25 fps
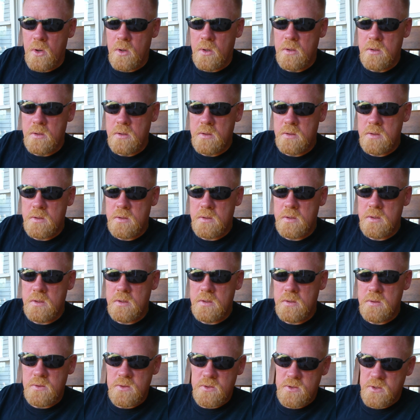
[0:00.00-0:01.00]

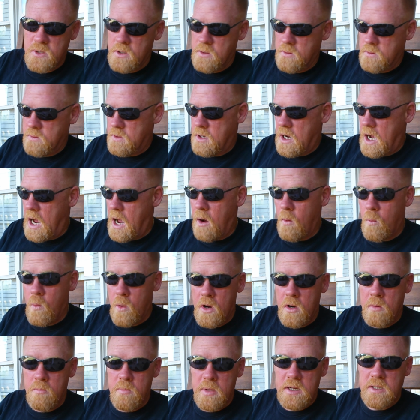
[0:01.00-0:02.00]
So I
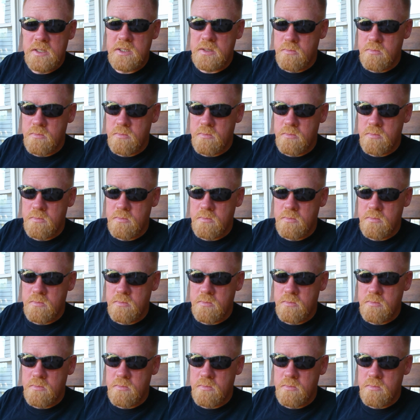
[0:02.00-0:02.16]
will be